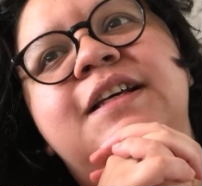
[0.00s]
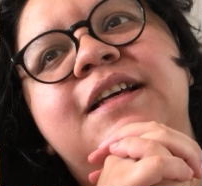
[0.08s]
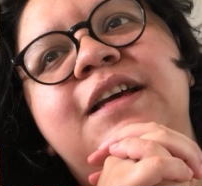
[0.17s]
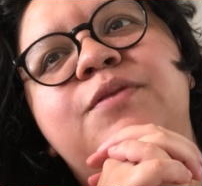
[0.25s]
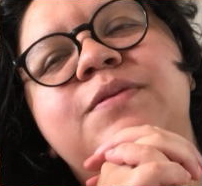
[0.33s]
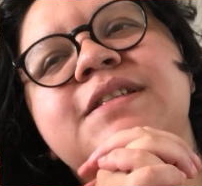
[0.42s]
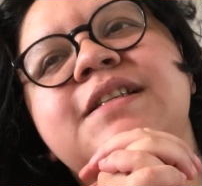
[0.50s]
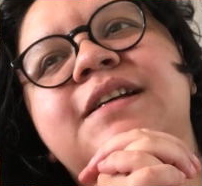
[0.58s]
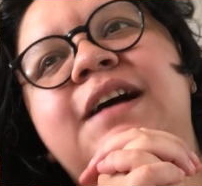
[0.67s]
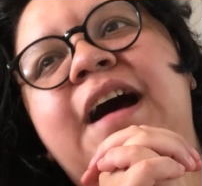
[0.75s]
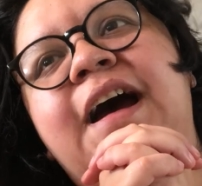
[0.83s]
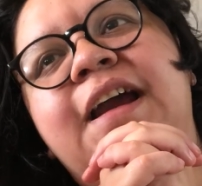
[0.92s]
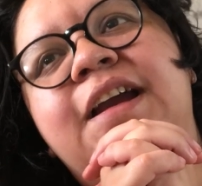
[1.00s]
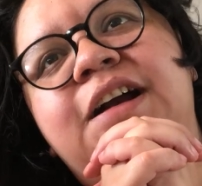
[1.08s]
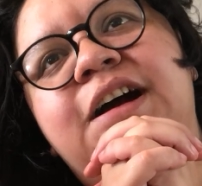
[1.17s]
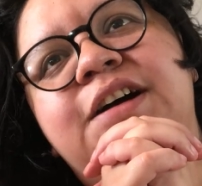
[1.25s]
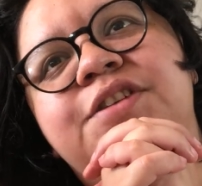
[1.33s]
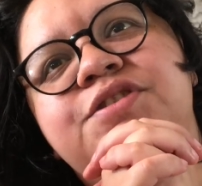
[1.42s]
it was in a high
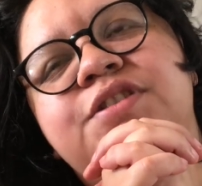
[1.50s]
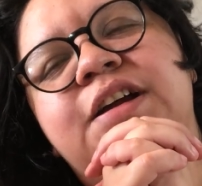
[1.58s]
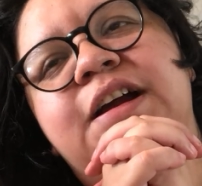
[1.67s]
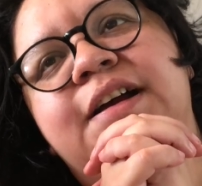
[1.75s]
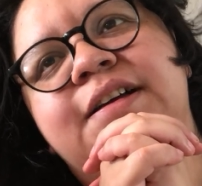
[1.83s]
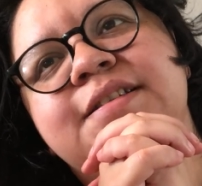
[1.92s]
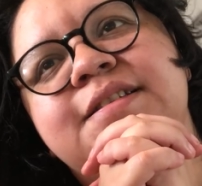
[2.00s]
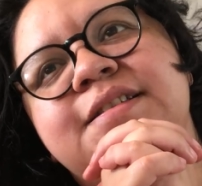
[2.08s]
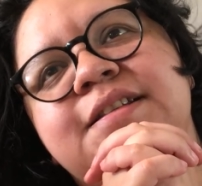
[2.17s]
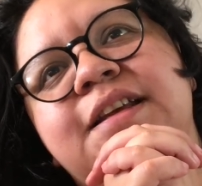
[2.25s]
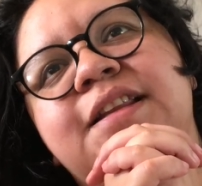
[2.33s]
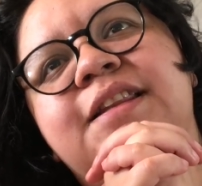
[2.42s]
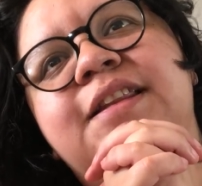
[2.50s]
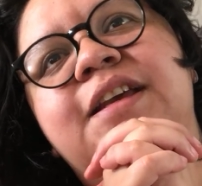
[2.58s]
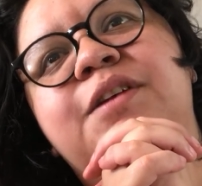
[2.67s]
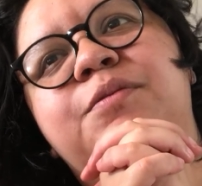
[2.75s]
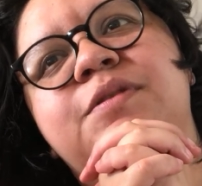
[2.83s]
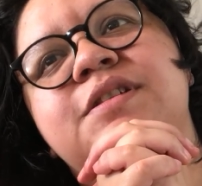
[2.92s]
contrast and they
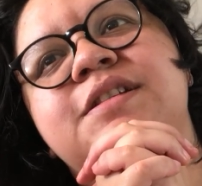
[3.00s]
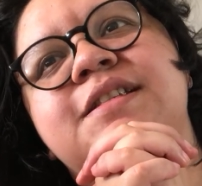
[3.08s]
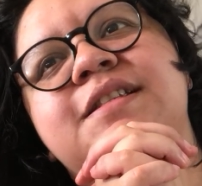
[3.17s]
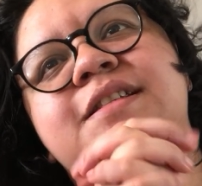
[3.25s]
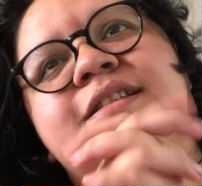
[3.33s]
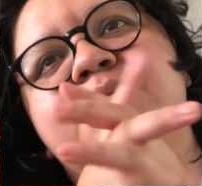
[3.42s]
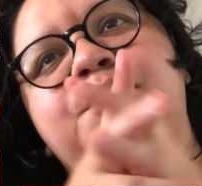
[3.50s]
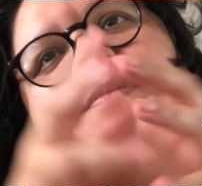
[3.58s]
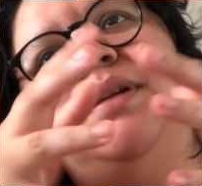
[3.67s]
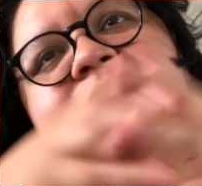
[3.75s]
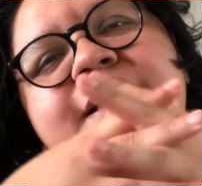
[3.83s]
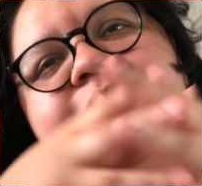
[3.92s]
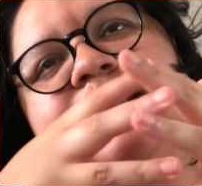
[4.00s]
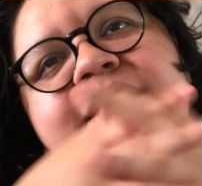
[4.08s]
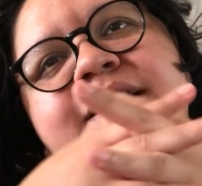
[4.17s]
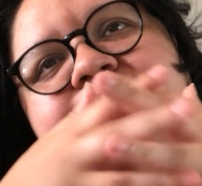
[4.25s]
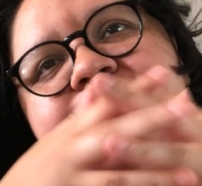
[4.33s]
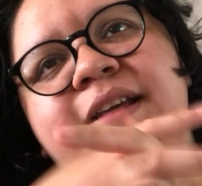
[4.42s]
were just blending
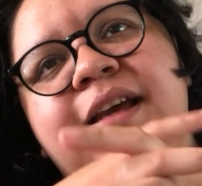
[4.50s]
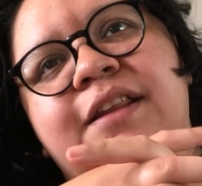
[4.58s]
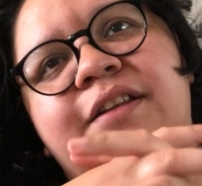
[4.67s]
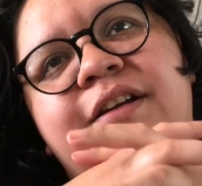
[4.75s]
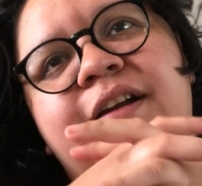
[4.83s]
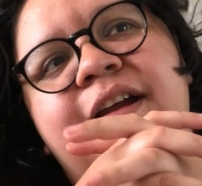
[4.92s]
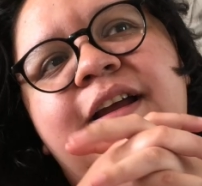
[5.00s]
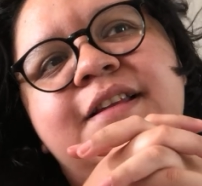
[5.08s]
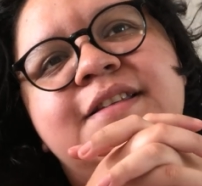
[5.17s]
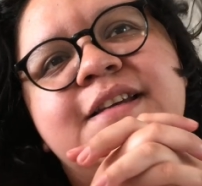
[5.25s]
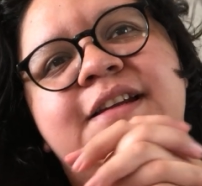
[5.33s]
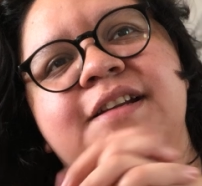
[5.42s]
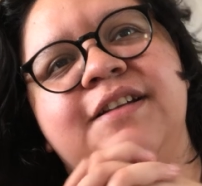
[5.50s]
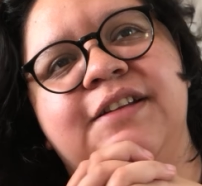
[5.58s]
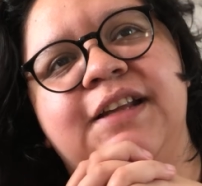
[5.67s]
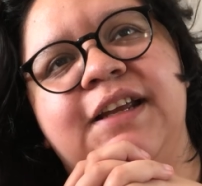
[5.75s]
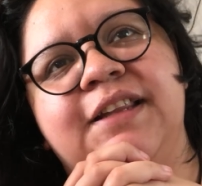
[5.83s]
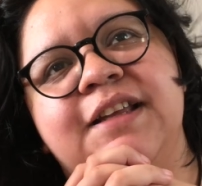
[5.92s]
in together, and I didn't
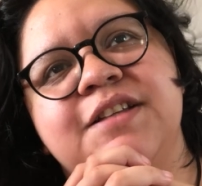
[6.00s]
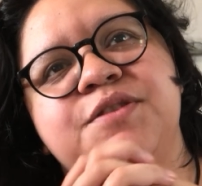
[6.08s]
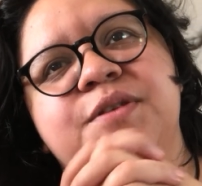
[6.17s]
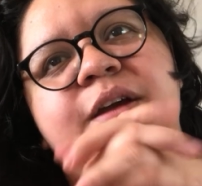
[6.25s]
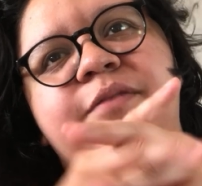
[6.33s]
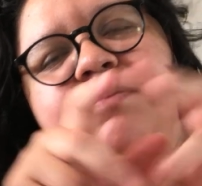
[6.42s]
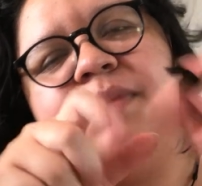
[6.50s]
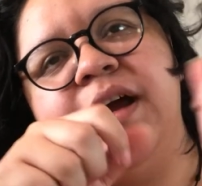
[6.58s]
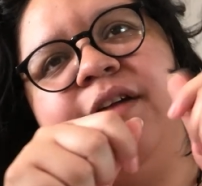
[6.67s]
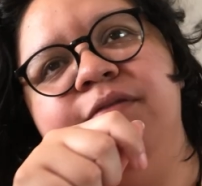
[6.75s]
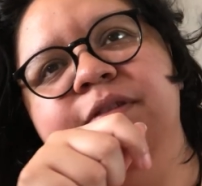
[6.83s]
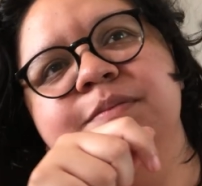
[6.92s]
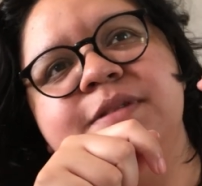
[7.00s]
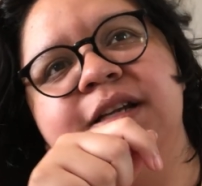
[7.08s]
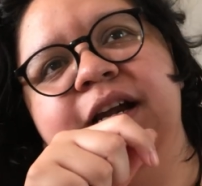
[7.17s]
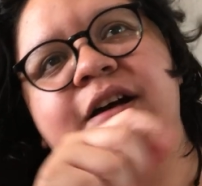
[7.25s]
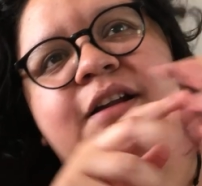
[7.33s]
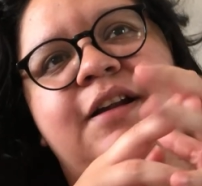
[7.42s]
like that, so I ripped it
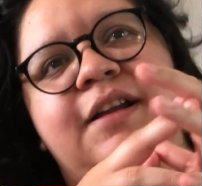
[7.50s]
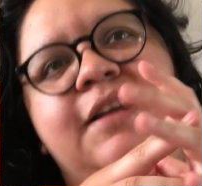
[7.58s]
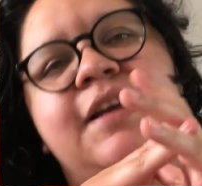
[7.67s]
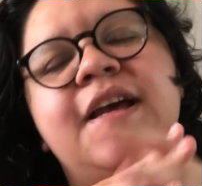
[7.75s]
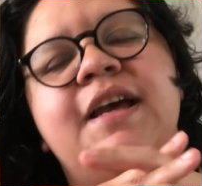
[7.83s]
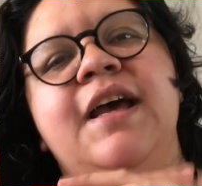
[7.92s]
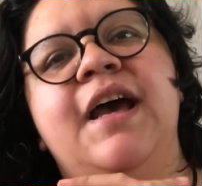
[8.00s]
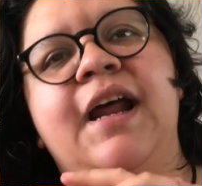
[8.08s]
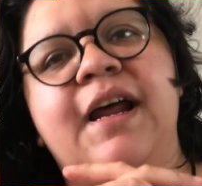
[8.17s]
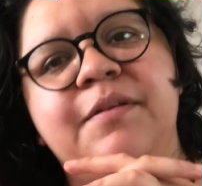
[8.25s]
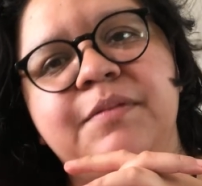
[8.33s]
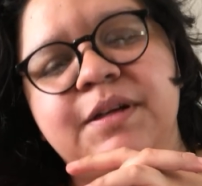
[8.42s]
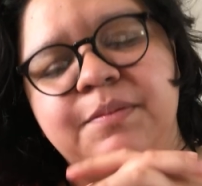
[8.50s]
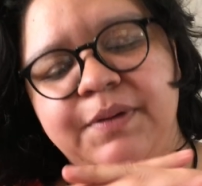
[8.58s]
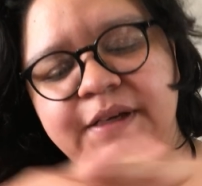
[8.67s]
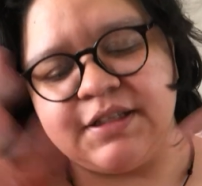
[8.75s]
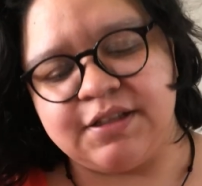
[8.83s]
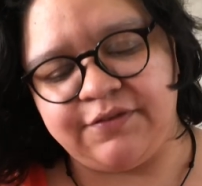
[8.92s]
out, and I'm gonna
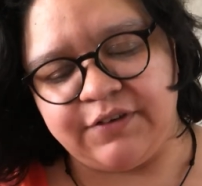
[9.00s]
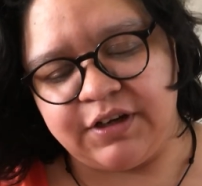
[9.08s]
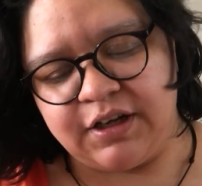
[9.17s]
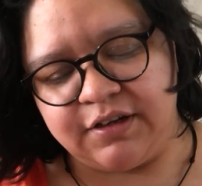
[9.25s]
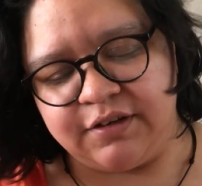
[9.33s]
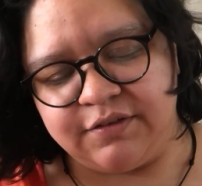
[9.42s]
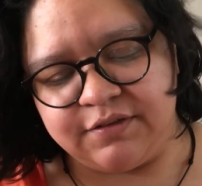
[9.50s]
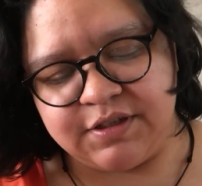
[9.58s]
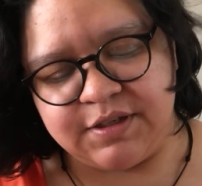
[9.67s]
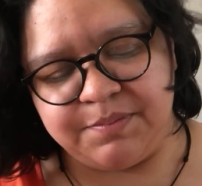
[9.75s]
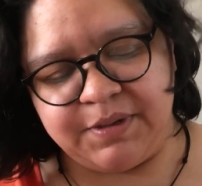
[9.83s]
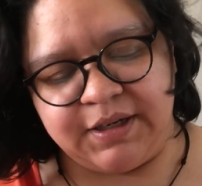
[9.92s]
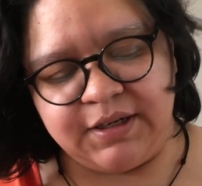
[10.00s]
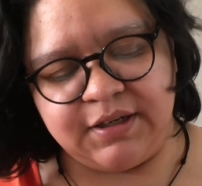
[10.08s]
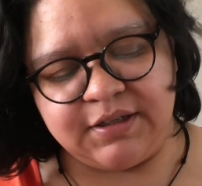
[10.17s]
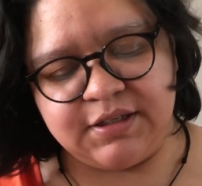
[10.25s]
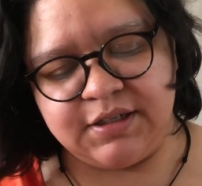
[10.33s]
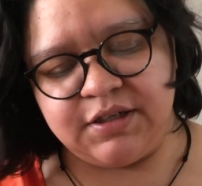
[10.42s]
pick a different color
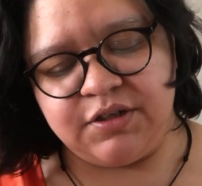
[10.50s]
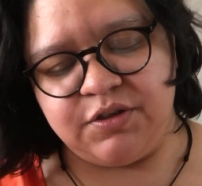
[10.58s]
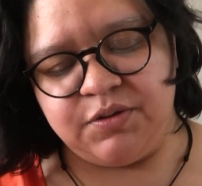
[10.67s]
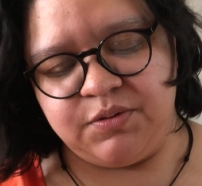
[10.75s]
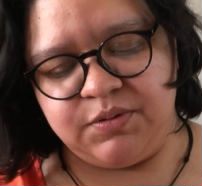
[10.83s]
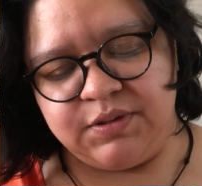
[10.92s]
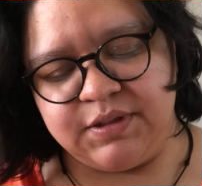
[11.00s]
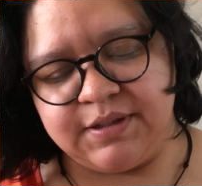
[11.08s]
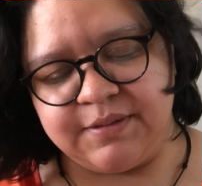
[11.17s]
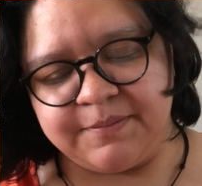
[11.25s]
to use.